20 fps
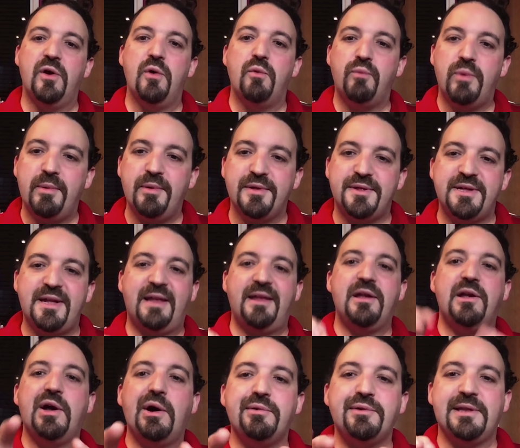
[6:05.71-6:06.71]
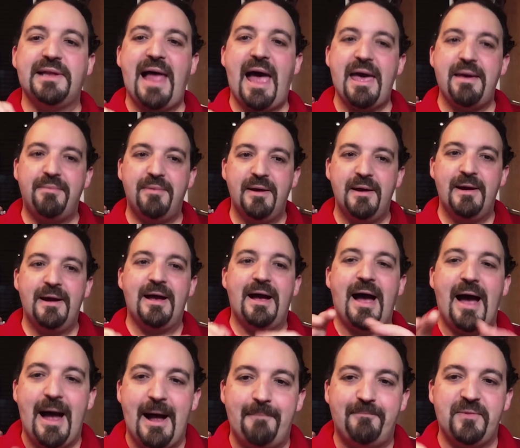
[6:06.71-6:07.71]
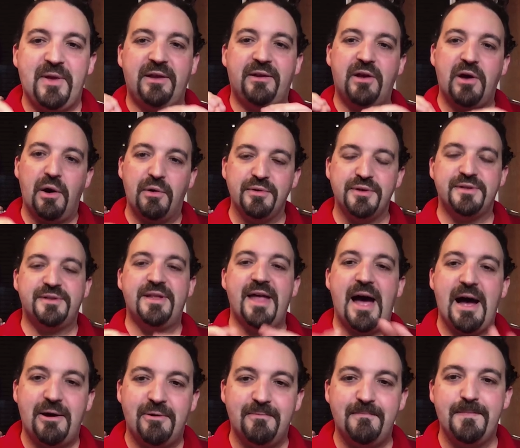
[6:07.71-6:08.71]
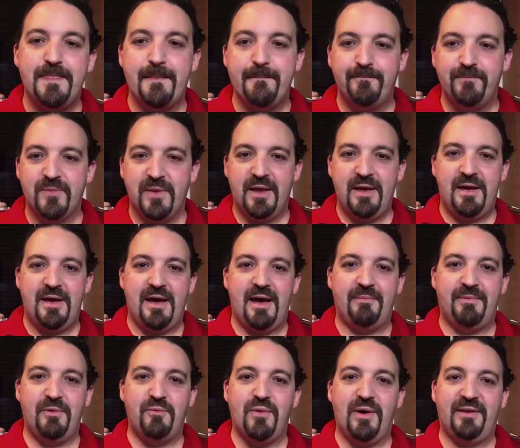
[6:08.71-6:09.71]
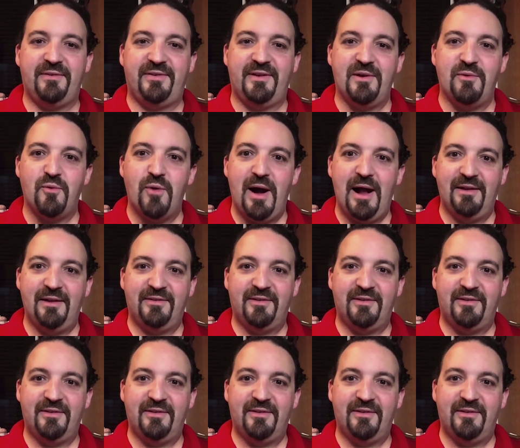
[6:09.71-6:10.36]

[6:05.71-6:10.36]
we will see that it goes live and it goes down every once in a while.